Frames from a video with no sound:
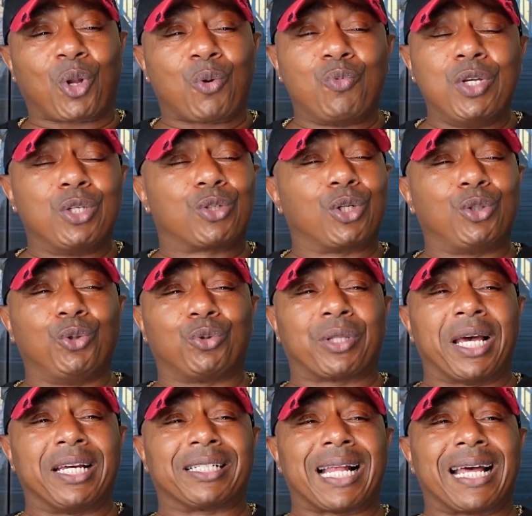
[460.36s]
we used to do
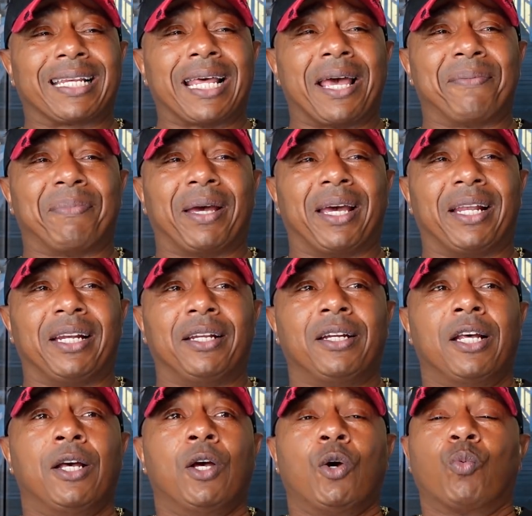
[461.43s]
things like that, man. And
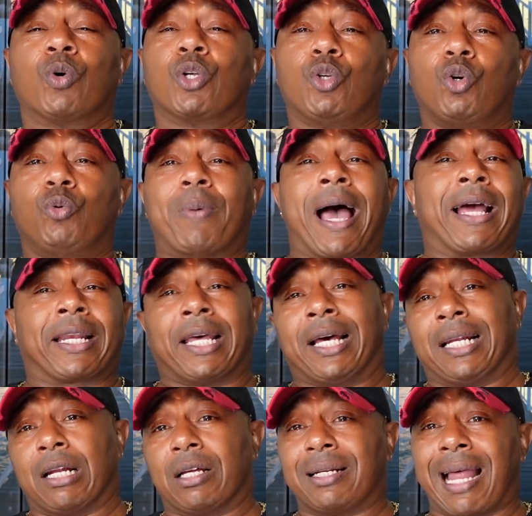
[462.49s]
when you back
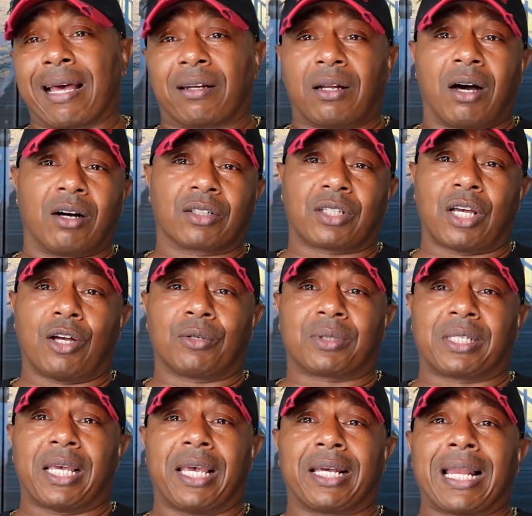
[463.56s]
there, like long-term
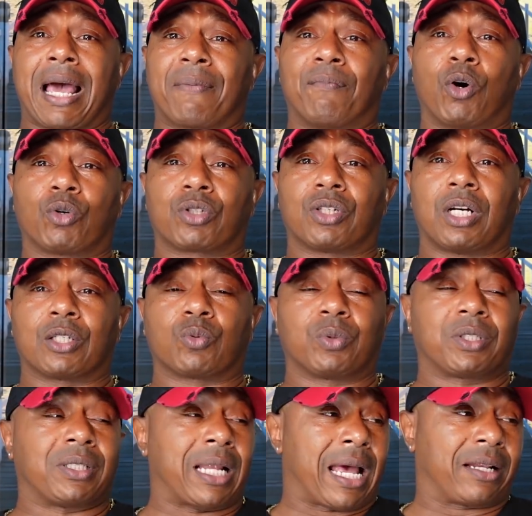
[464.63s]
seg, like most of us
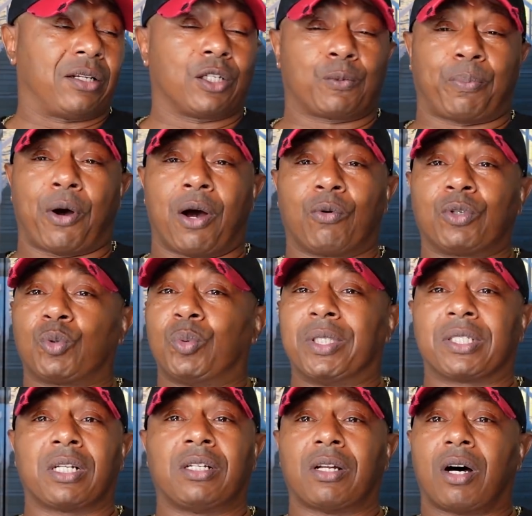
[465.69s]
was, like this part was, we
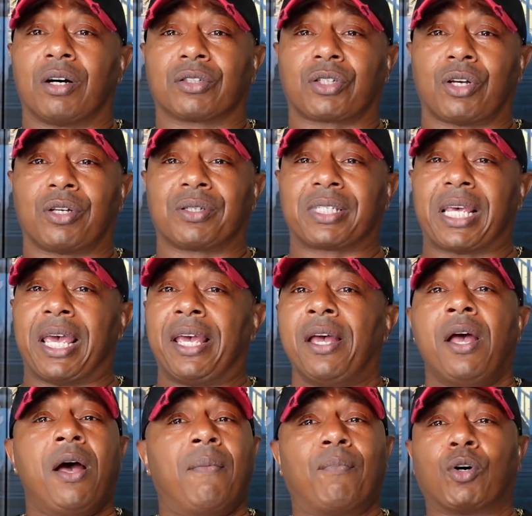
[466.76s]
was in long-term
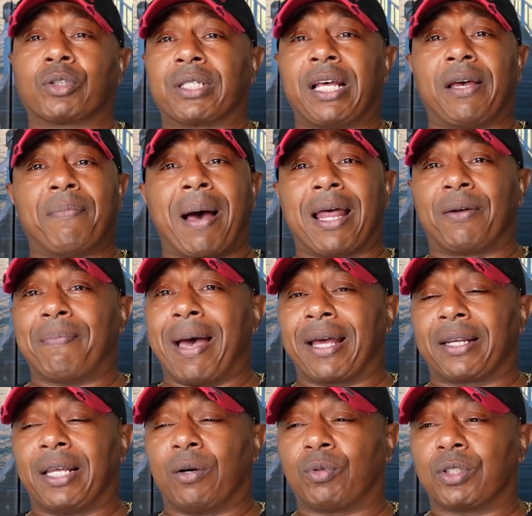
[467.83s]
seg. Most everybody
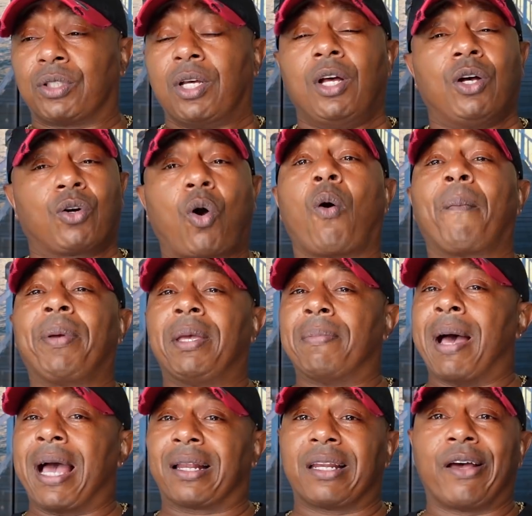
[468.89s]
back there was going to be
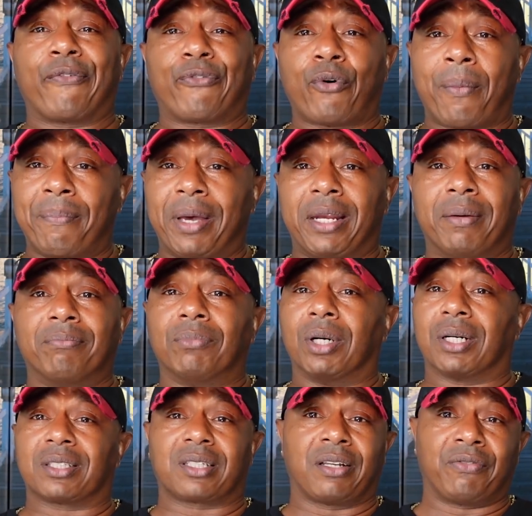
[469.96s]
back there for a minute,
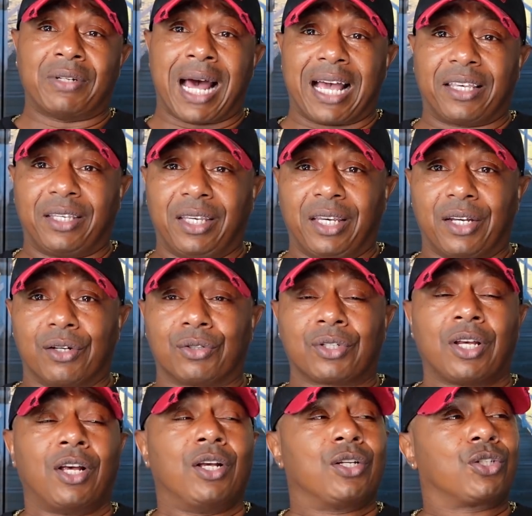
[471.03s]
months, if not
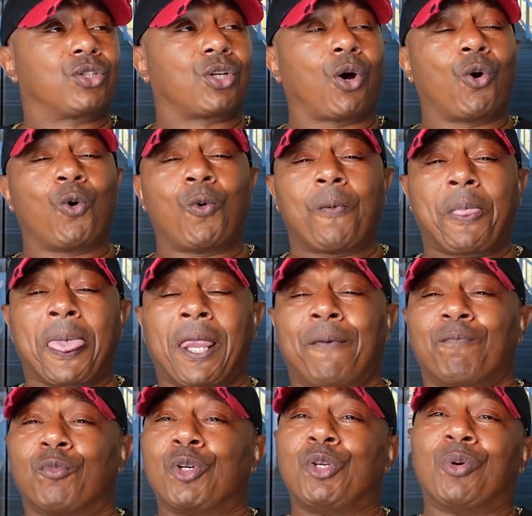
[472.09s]
years. So
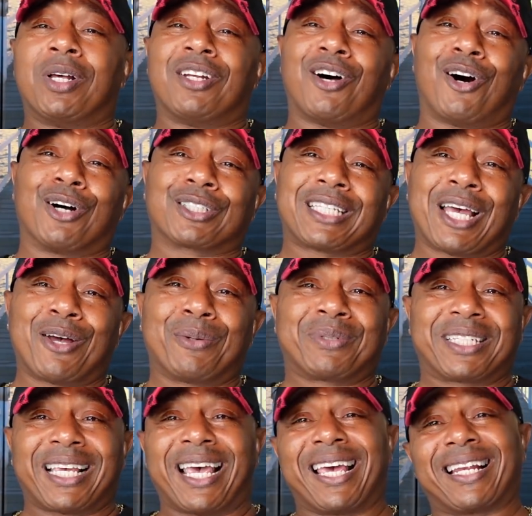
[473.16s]
when you in long-term
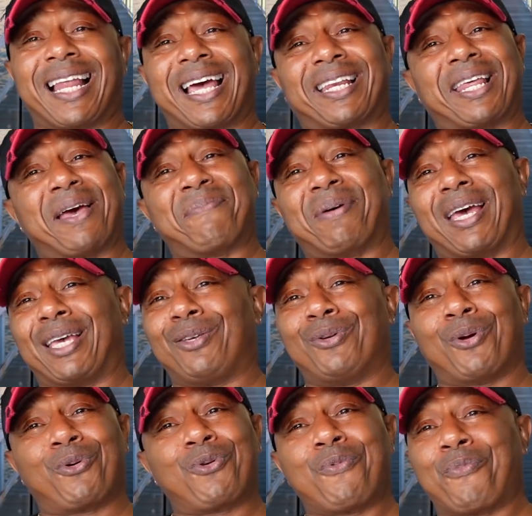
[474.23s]
seg like that, man, you
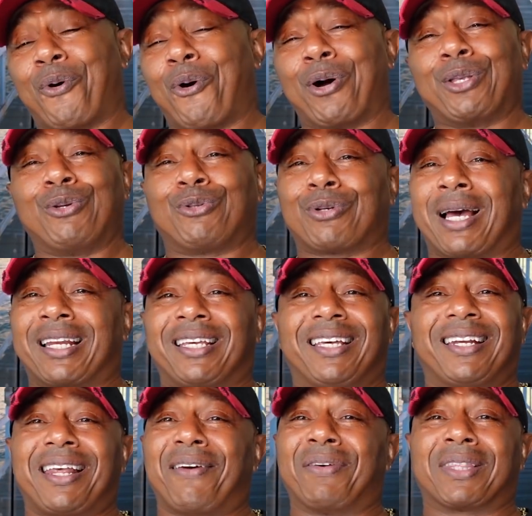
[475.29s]
know, you bored, you trying to
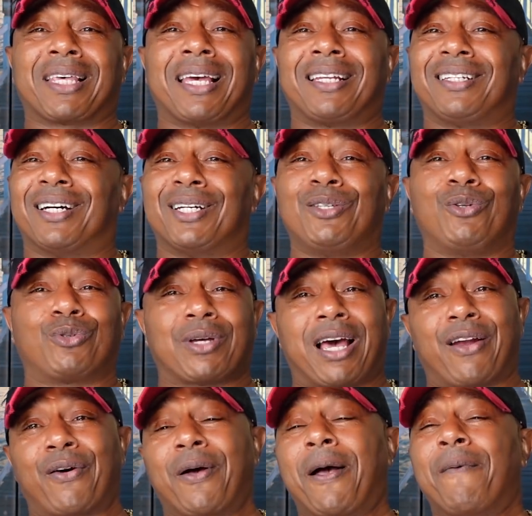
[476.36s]
get everything done. You
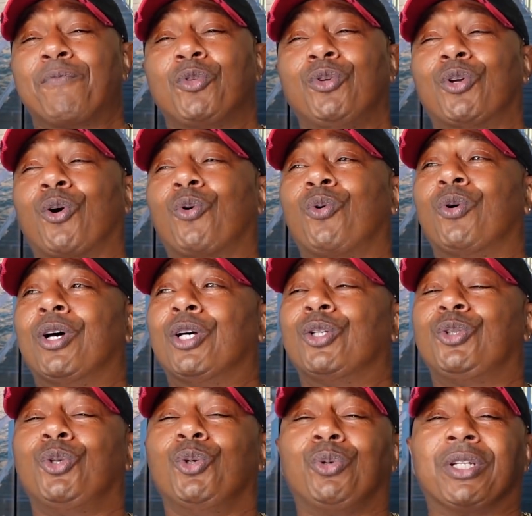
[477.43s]
trying to, you know,
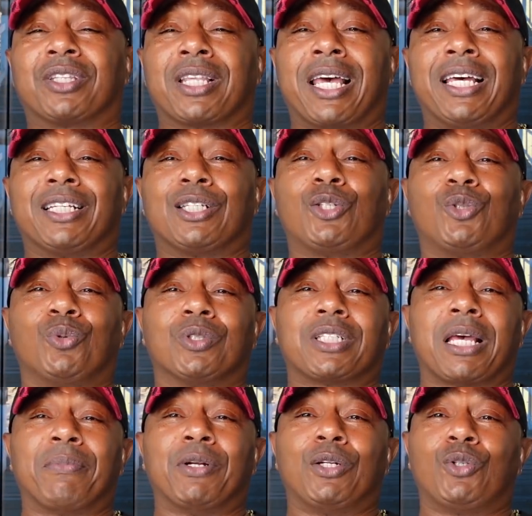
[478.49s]
do the things that you was
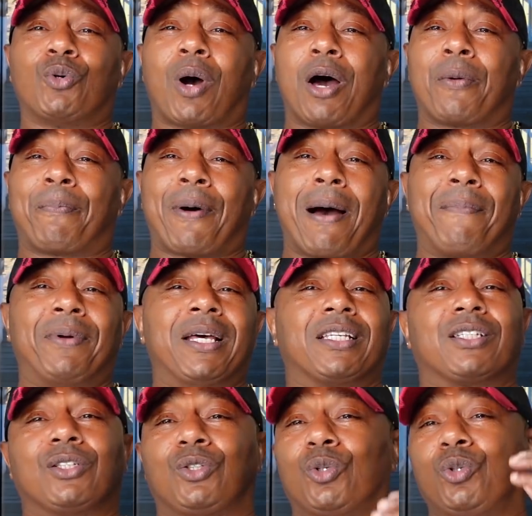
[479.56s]
able to do out of the
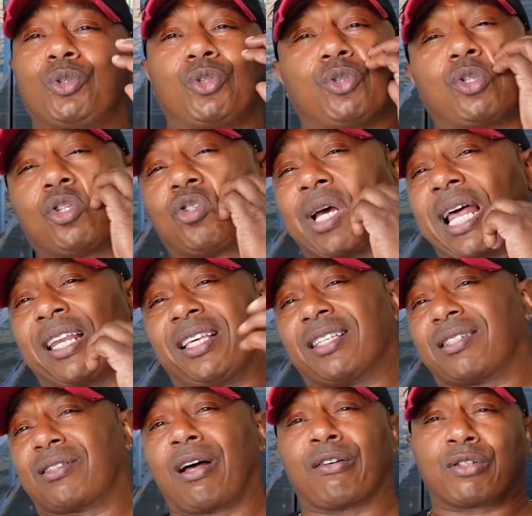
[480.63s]
population. Dudes used to try to get
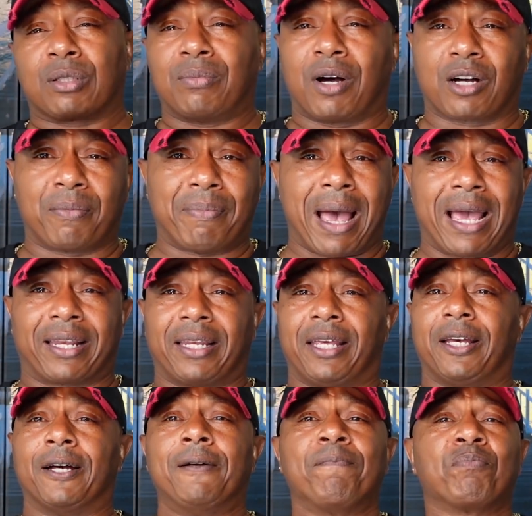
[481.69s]
stuff smuggled back
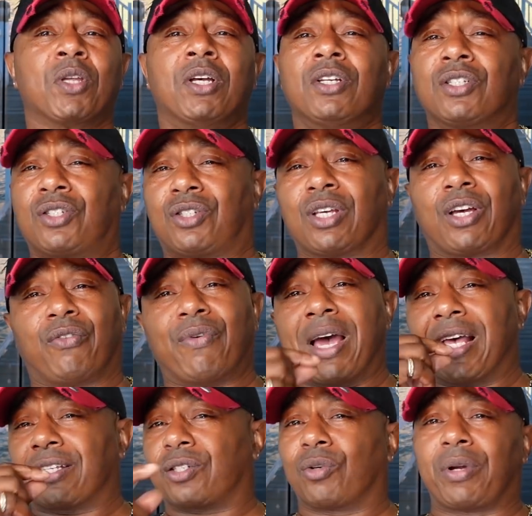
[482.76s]
there,
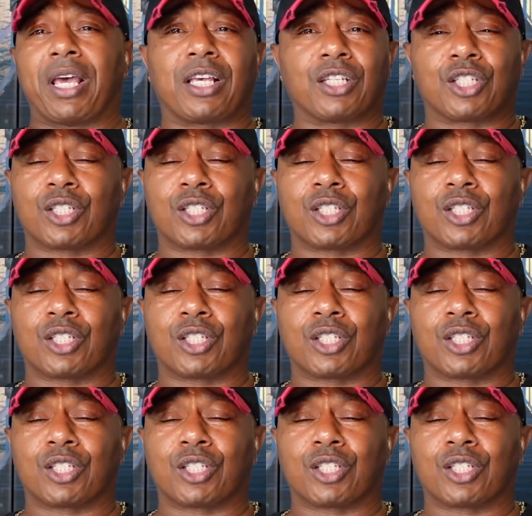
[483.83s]
cigarettes so they could